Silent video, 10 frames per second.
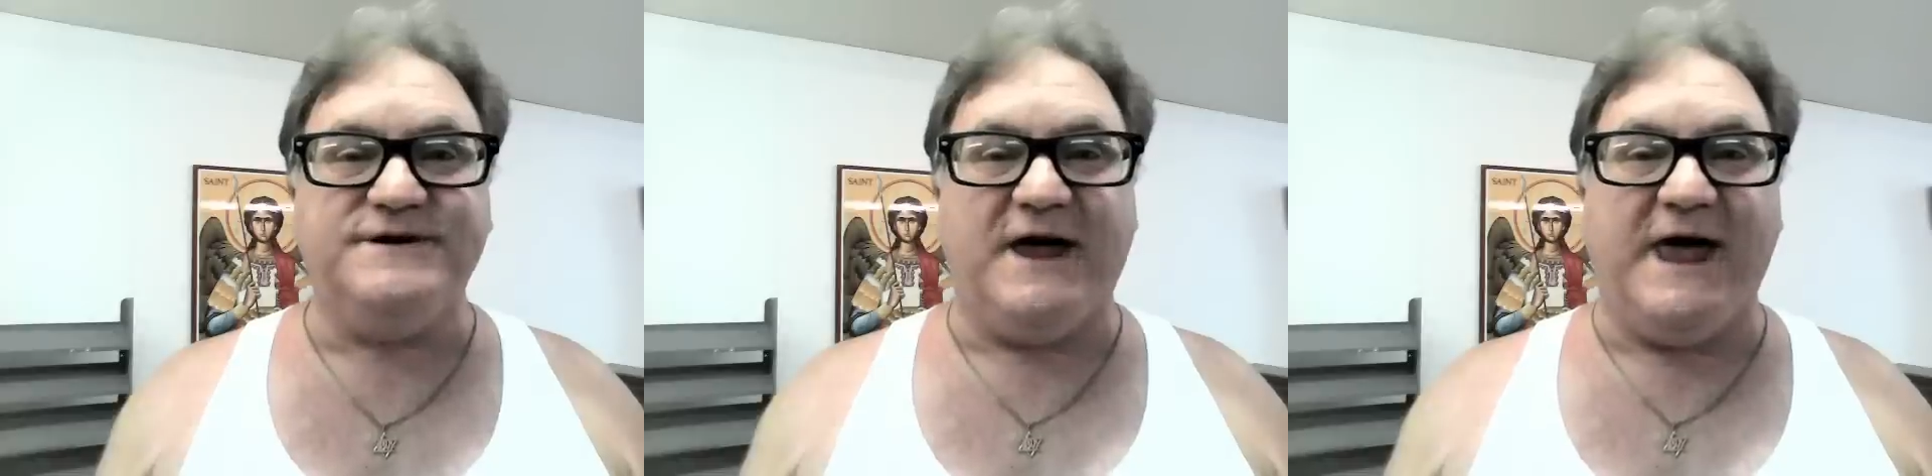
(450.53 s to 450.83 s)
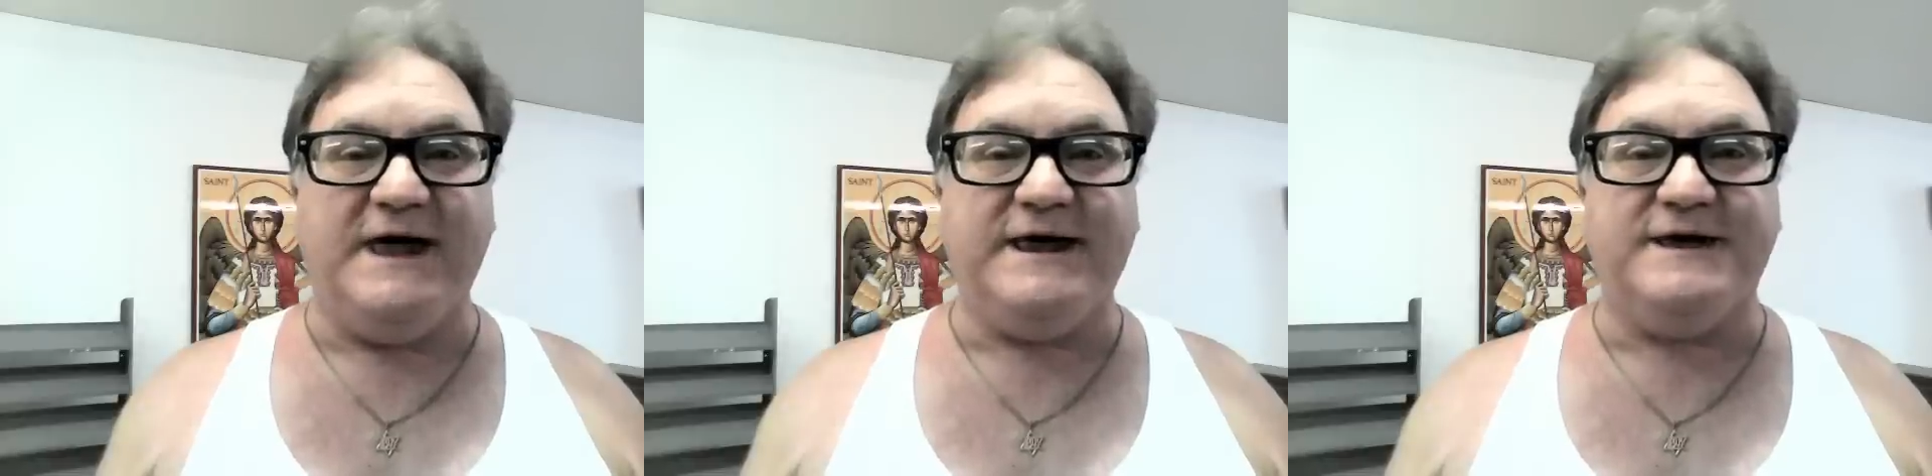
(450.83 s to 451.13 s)
the
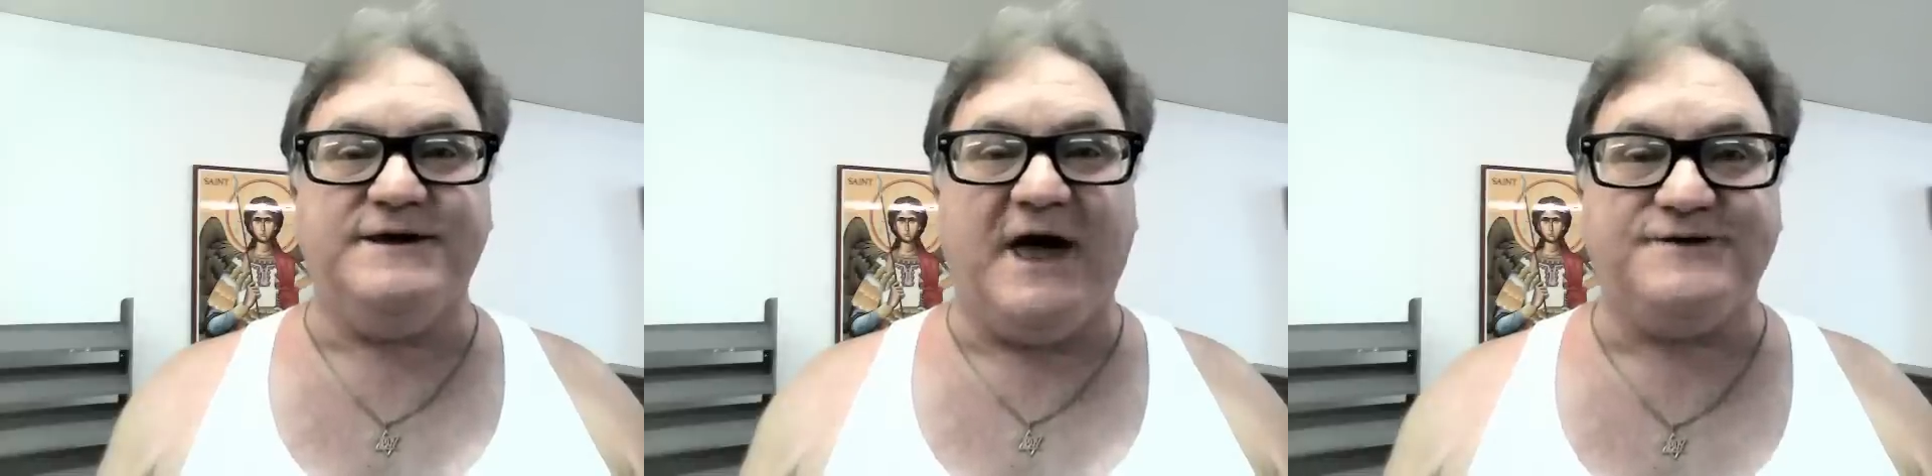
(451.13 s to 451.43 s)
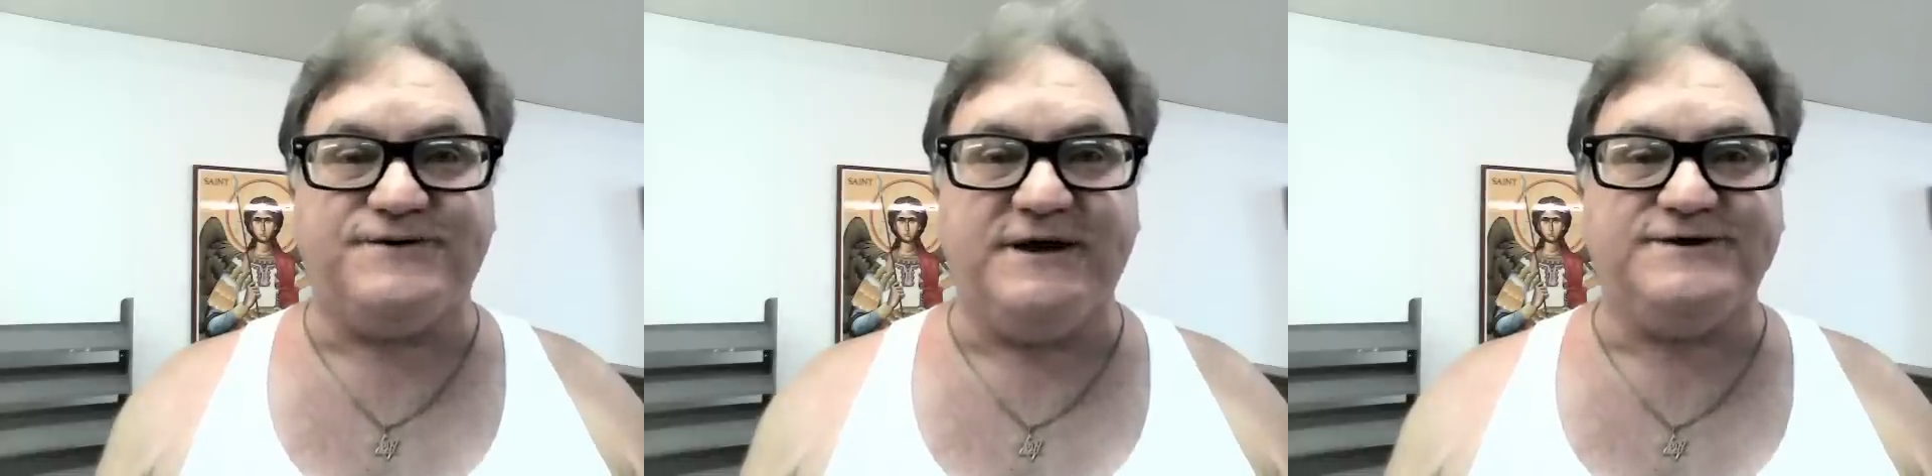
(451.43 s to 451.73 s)

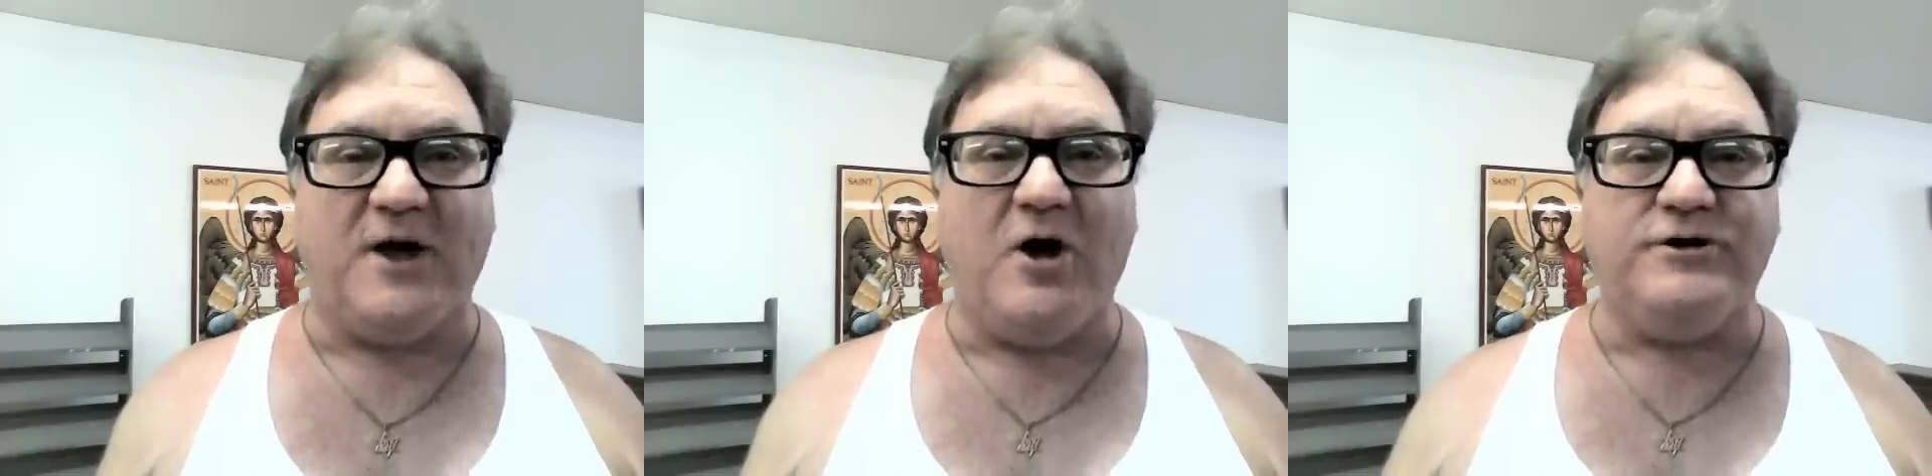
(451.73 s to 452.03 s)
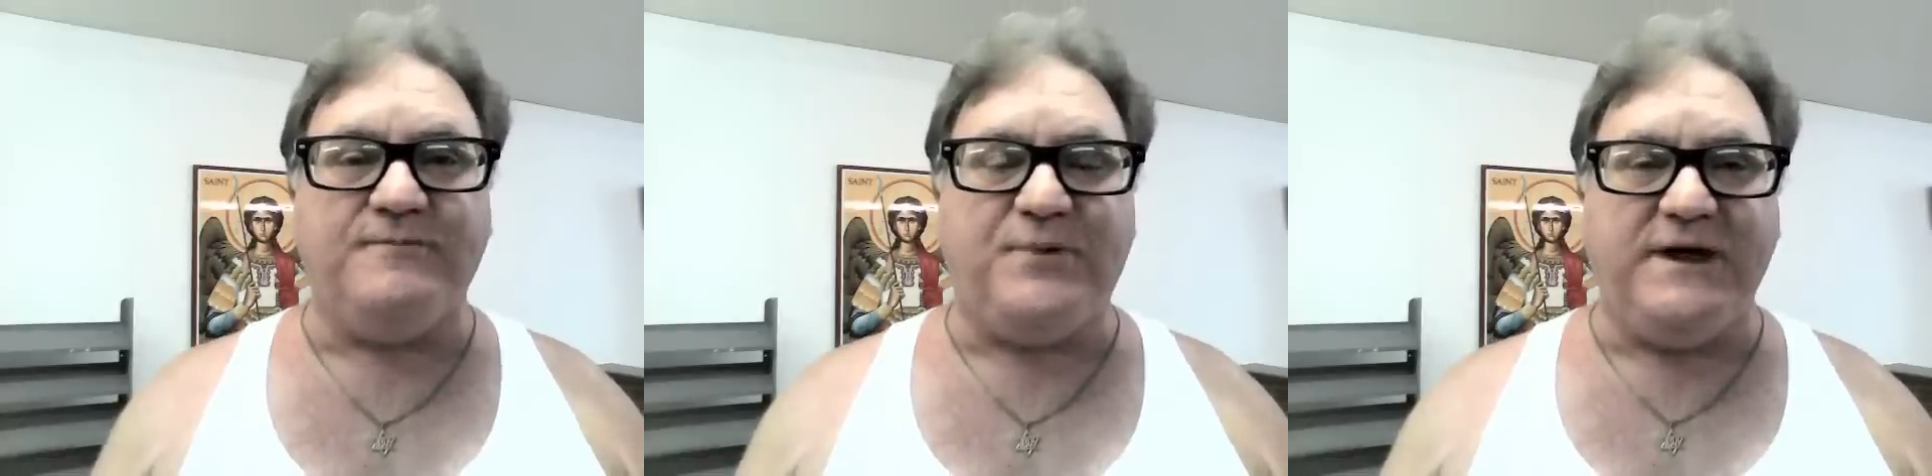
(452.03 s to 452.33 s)
agnostics,
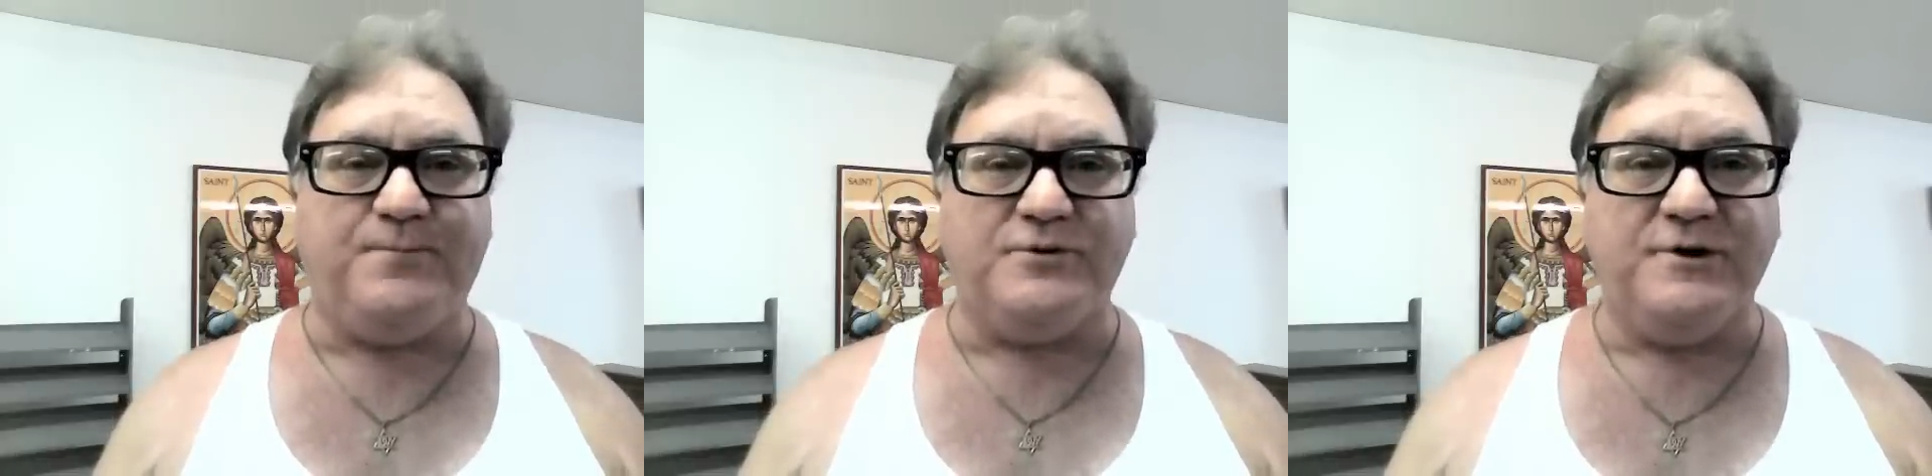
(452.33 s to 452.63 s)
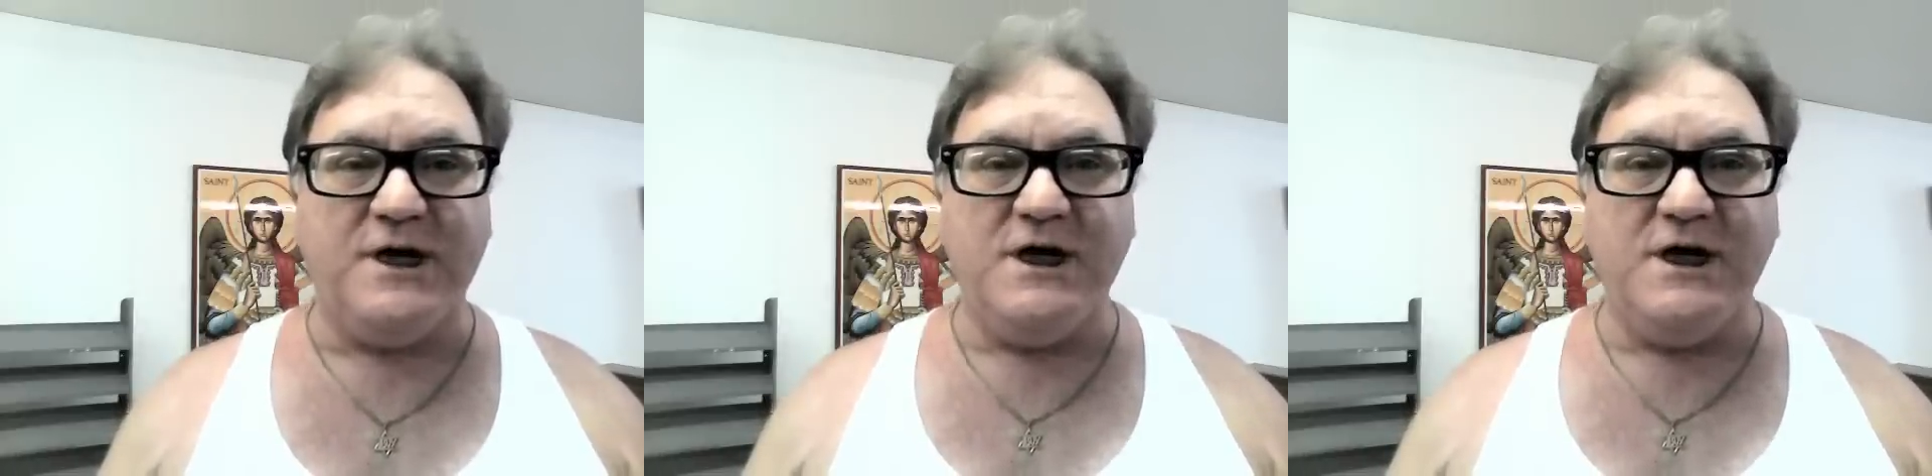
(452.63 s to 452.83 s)
all the people